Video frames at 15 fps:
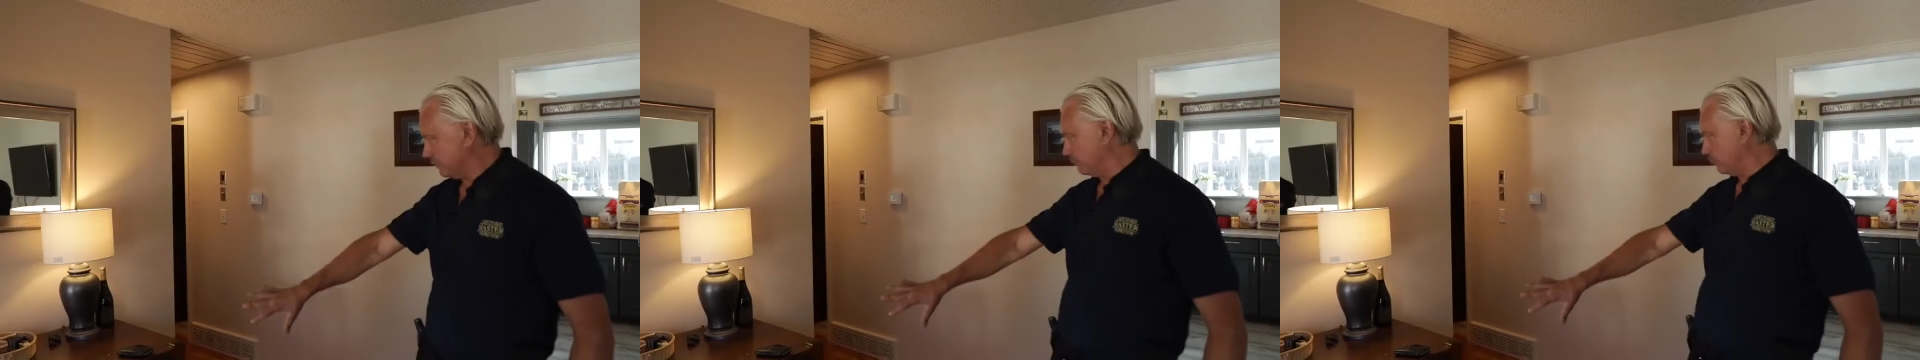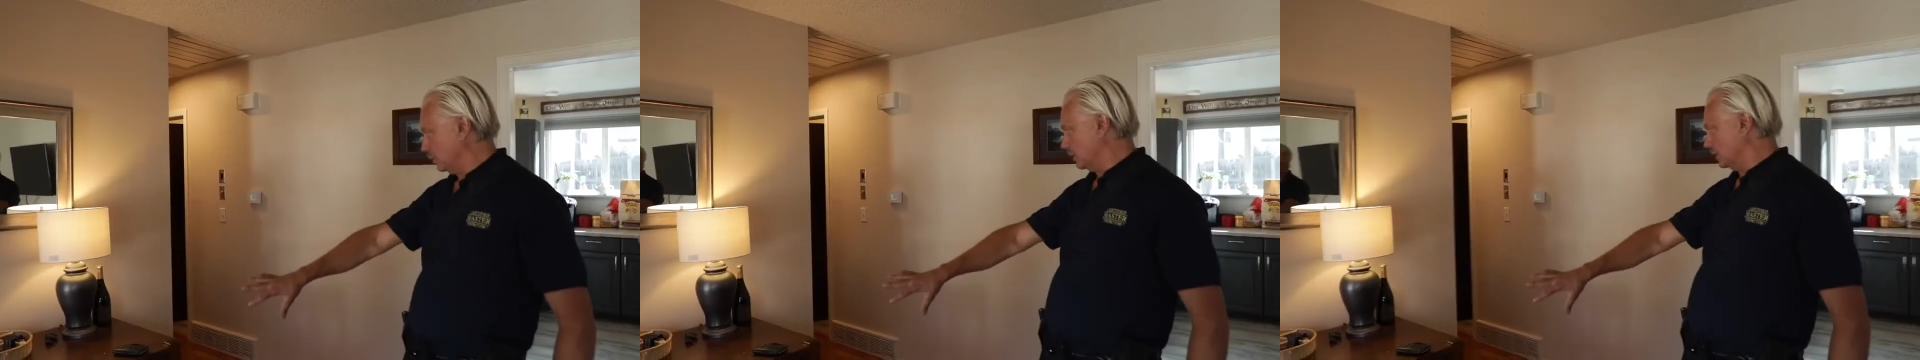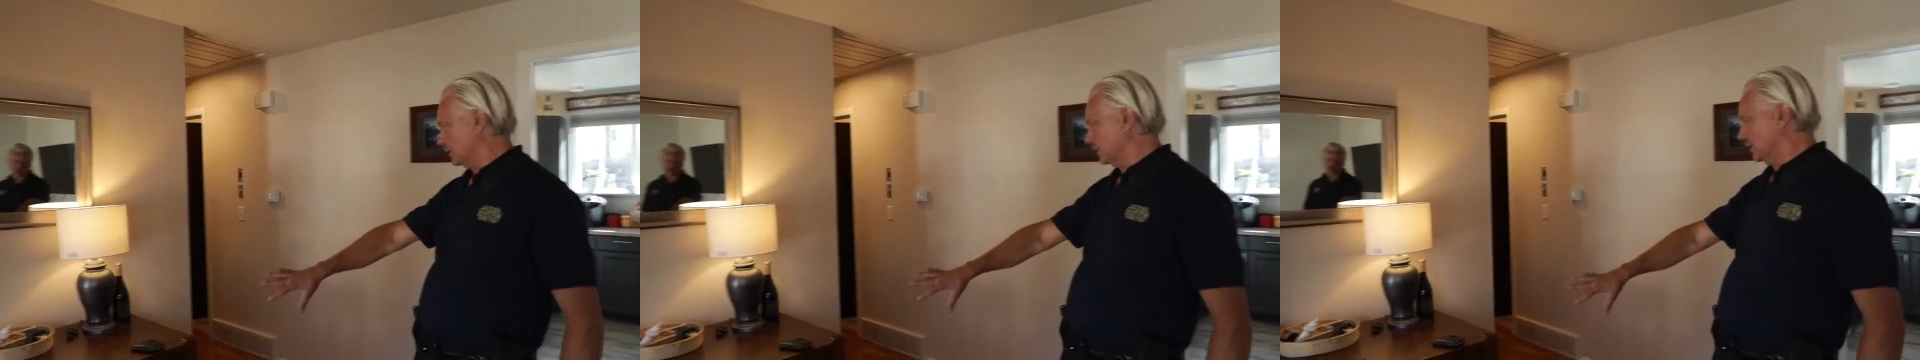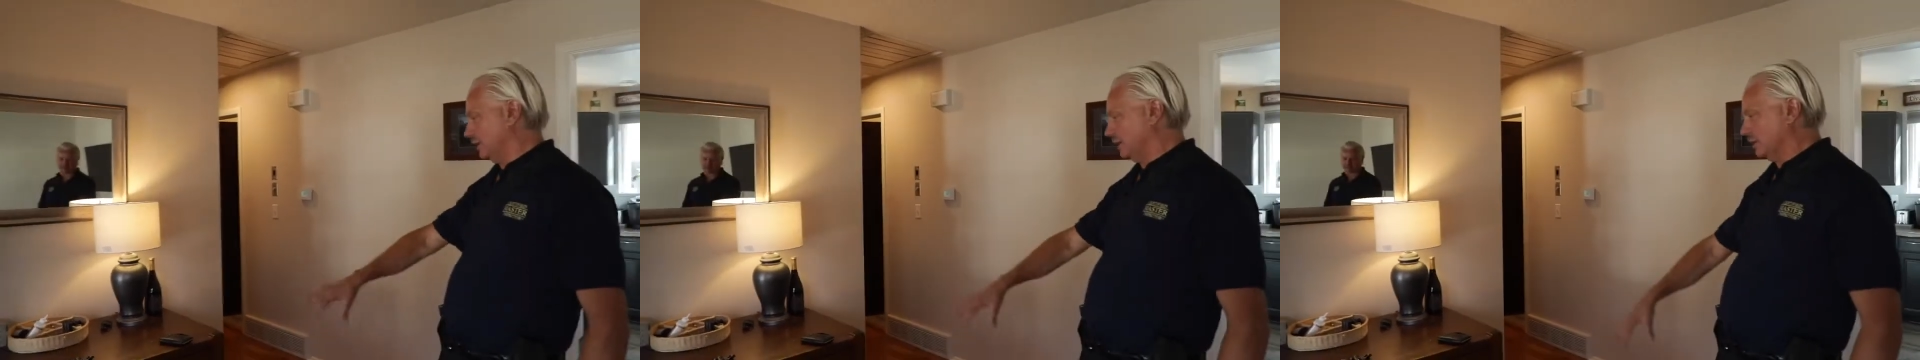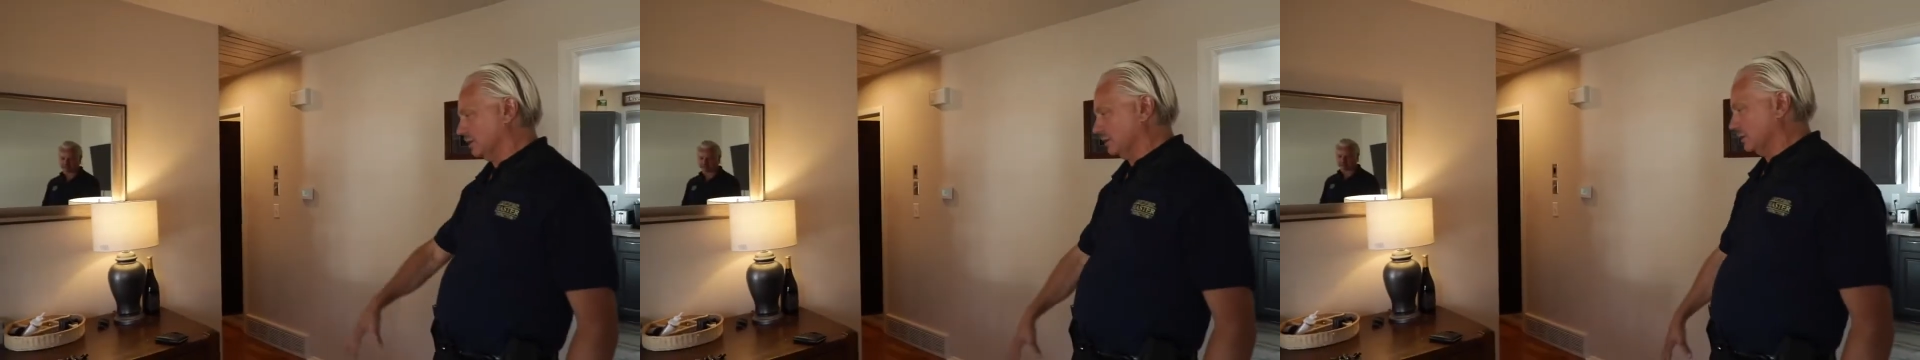plugged in
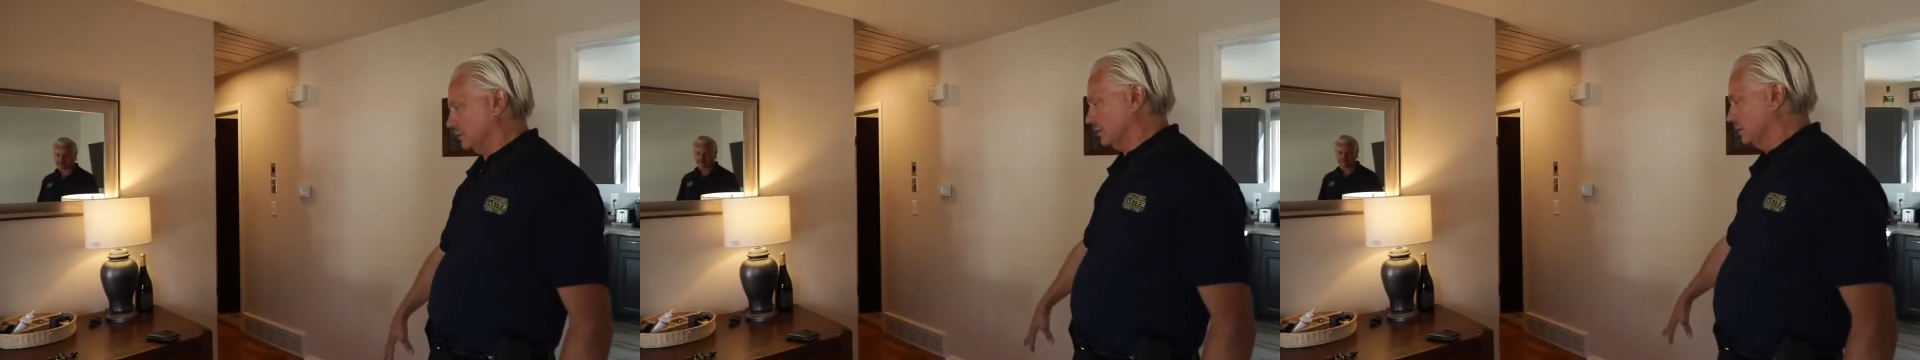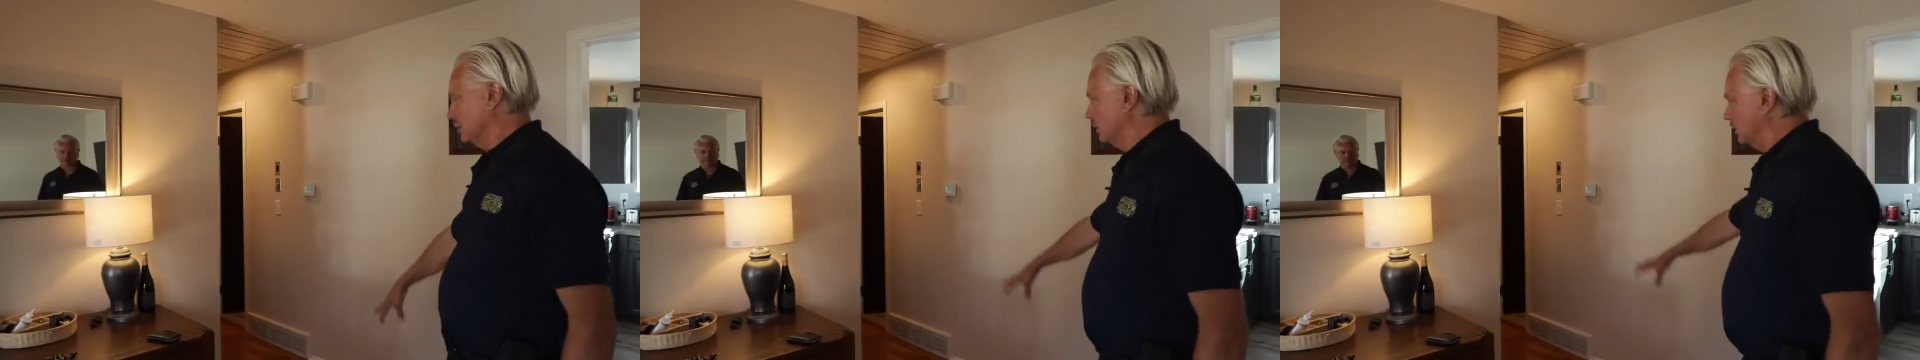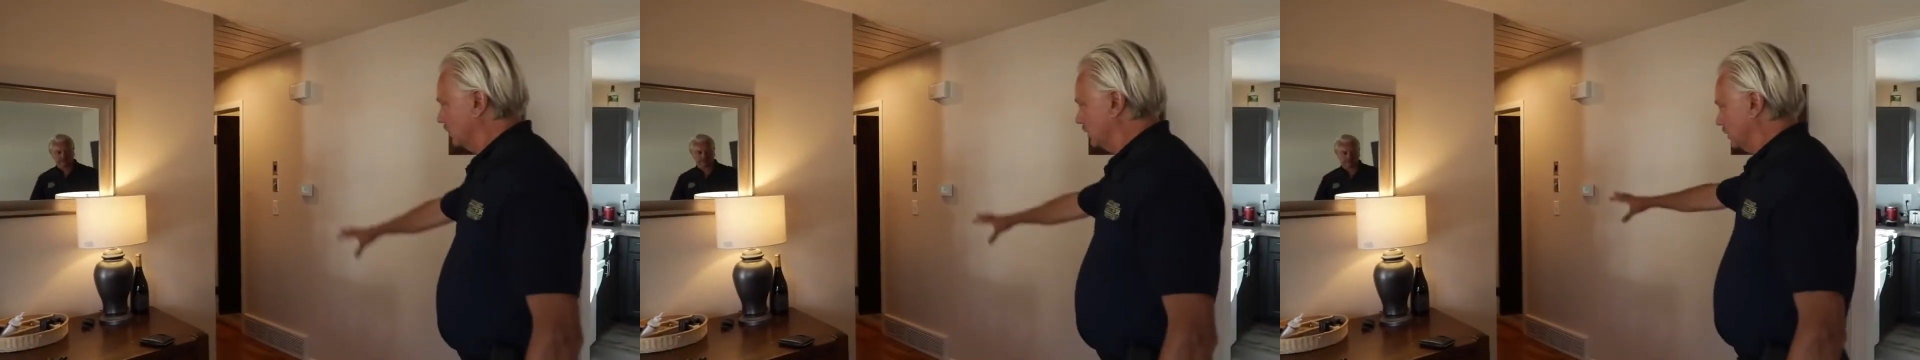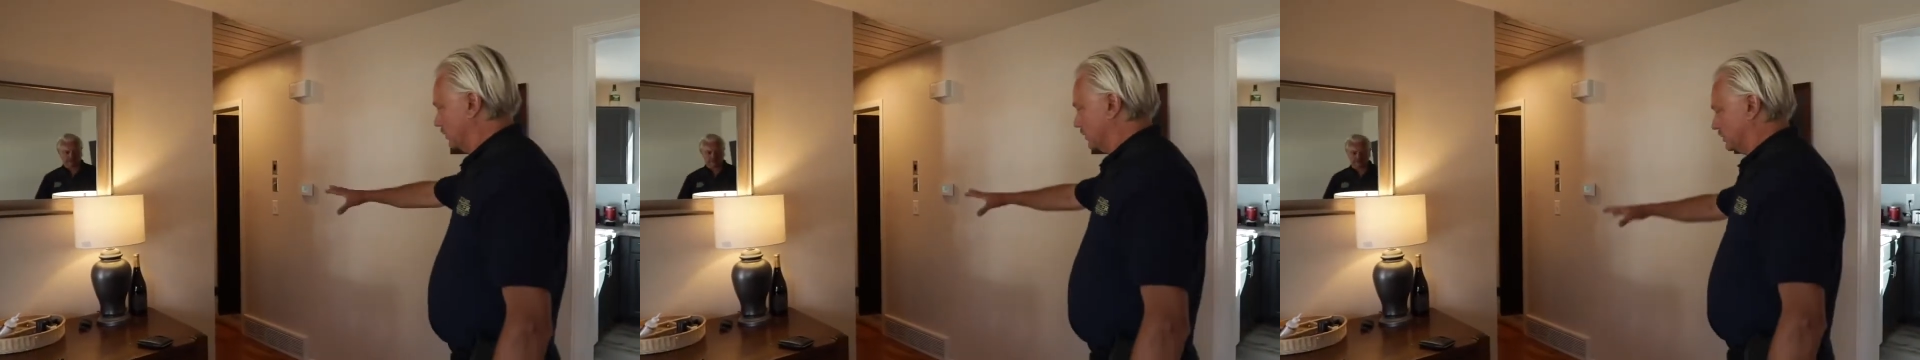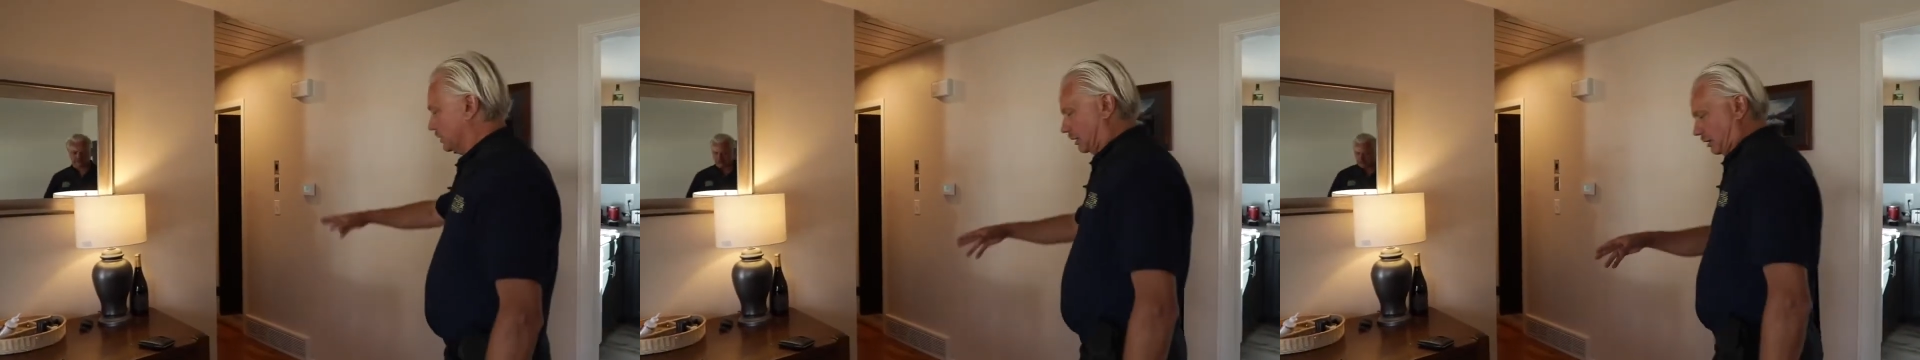here,
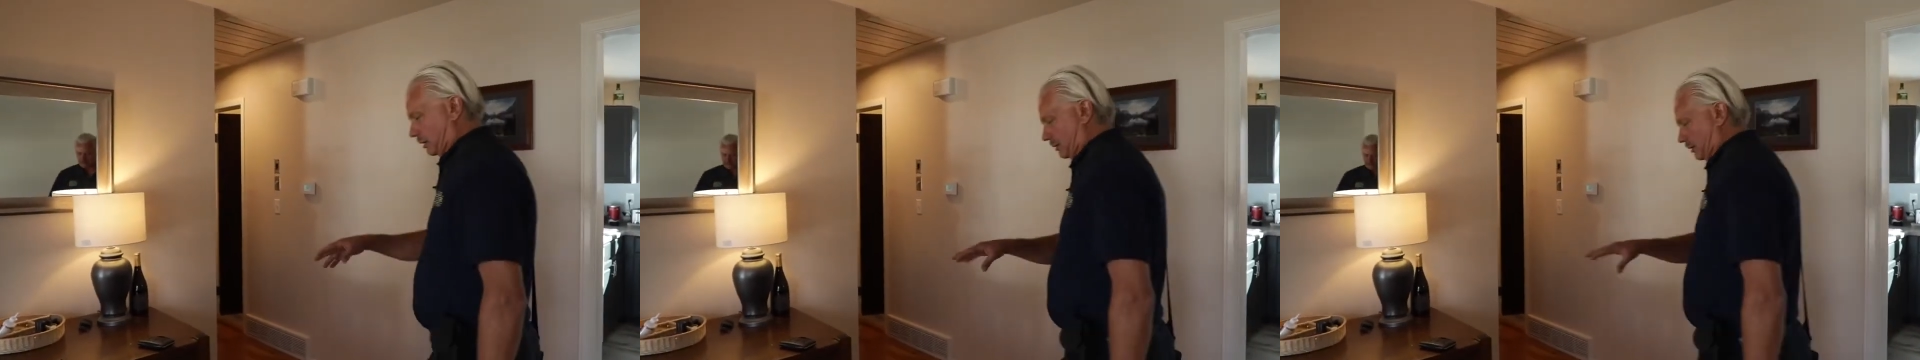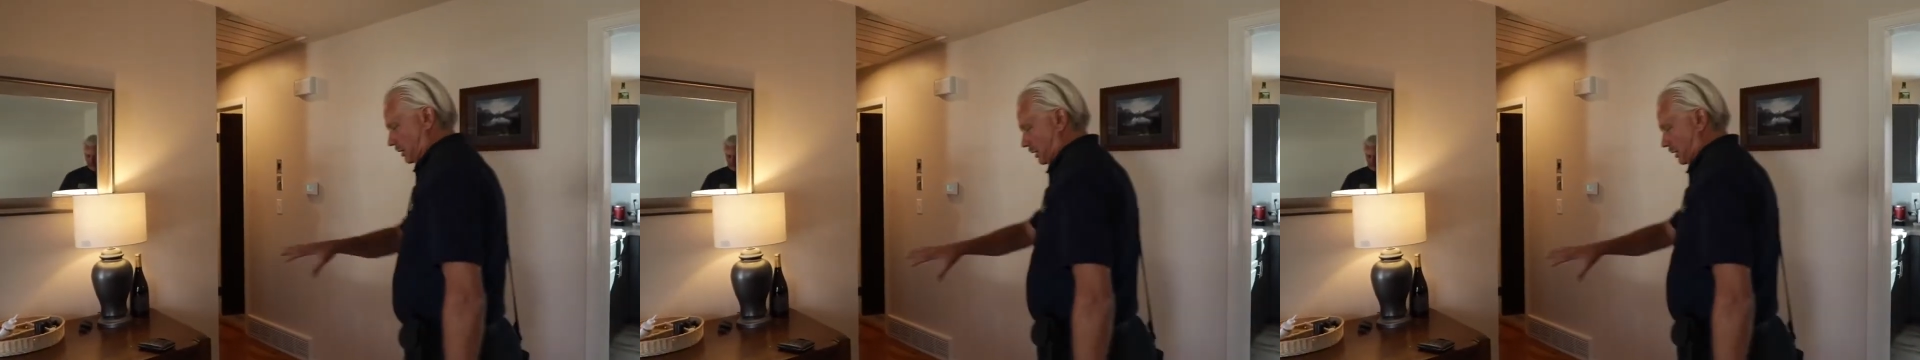so